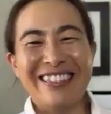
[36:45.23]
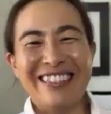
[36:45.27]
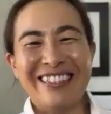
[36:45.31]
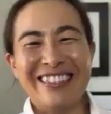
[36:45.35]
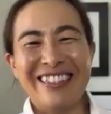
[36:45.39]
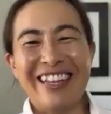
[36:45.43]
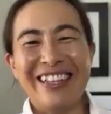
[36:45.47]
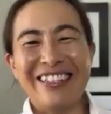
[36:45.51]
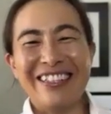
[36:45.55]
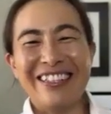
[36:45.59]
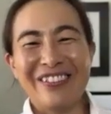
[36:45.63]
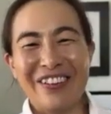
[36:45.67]

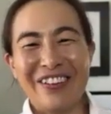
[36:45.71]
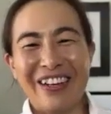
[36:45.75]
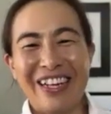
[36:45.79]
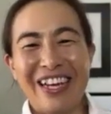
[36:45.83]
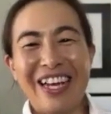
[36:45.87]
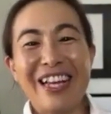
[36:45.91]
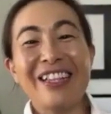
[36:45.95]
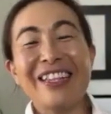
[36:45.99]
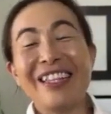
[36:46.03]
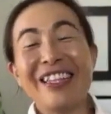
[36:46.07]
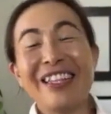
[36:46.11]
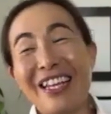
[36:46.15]
That's right.
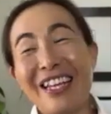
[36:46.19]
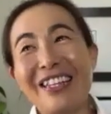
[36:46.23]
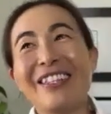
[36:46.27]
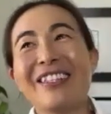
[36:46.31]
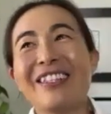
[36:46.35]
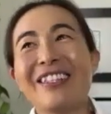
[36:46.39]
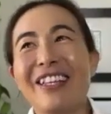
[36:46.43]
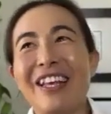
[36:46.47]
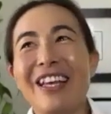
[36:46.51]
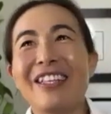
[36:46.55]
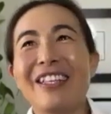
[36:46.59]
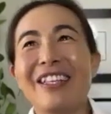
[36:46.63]

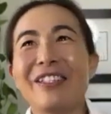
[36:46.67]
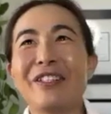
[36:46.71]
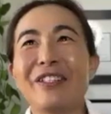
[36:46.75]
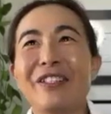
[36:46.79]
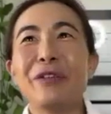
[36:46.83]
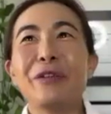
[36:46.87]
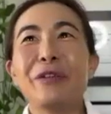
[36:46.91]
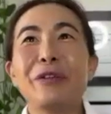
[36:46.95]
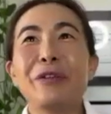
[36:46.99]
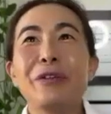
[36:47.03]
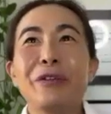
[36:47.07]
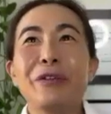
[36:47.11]
And
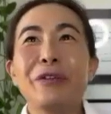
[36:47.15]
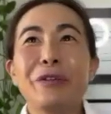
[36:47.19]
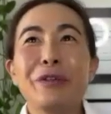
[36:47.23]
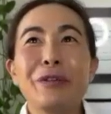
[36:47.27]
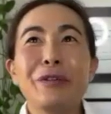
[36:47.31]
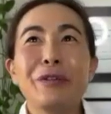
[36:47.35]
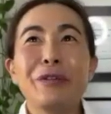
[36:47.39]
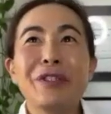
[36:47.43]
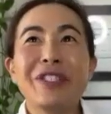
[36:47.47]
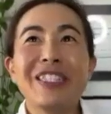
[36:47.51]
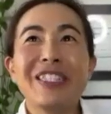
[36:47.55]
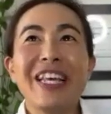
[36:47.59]

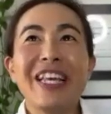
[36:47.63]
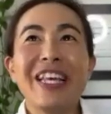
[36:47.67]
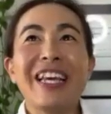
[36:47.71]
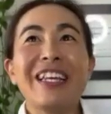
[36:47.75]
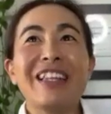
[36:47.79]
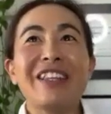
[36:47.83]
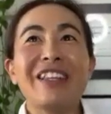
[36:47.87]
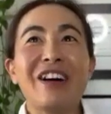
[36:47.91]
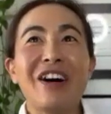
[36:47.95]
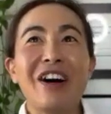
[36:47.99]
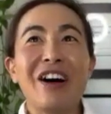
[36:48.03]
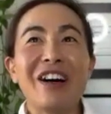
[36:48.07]
who say
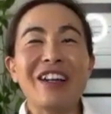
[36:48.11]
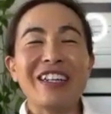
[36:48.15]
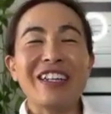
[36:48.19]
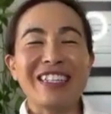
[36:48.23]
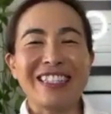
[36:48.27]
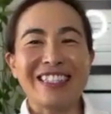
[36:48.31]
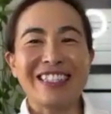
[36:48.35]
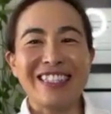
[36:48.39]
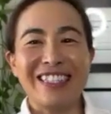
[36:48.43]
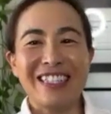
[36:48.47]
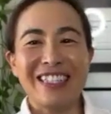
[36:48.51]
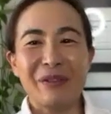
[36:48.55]
the
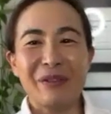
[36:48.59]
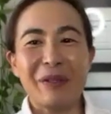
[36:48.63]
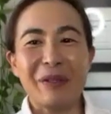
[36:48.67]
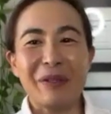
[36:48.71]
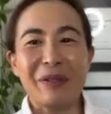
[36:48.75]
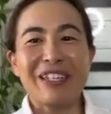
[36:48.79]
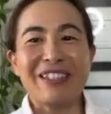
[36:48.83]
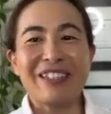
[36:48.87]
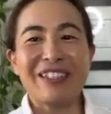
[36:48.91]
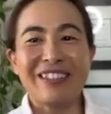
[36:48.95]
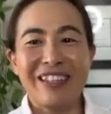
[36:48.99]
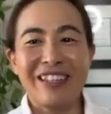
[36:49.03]
honest things
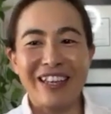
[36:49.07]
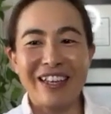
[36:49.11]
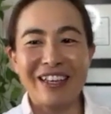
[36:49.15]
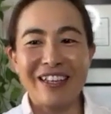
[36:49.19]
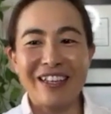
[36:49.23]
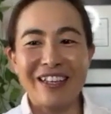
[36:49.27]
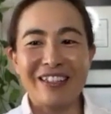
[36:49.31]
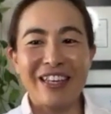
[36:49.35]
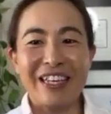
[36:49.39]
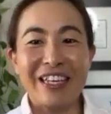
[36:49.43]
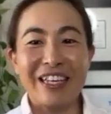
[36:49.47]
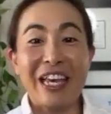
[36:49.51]
because
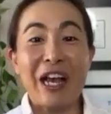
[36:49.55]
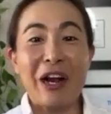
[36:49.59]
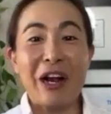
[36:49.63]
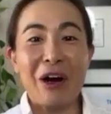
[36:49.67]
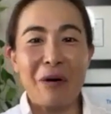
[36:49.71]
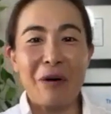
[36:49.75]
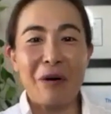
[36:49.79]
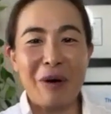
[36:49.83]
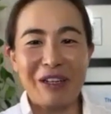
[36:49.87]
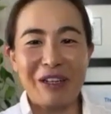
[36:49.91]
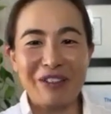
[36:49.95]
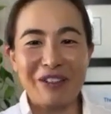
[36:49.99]
they care
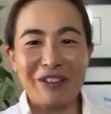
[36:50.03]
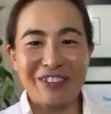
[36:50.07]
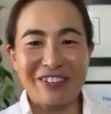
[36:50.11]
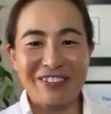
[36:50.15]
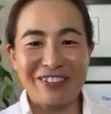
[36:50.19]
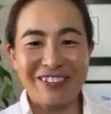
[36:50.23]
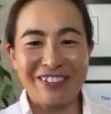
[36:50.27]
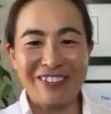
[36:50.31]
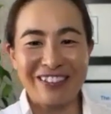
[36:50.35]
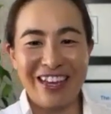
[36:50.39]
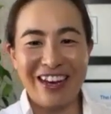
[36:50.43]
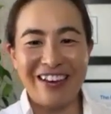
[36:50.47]
about
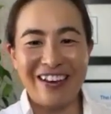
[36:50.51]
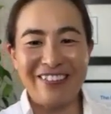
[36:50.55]
you. Yeah.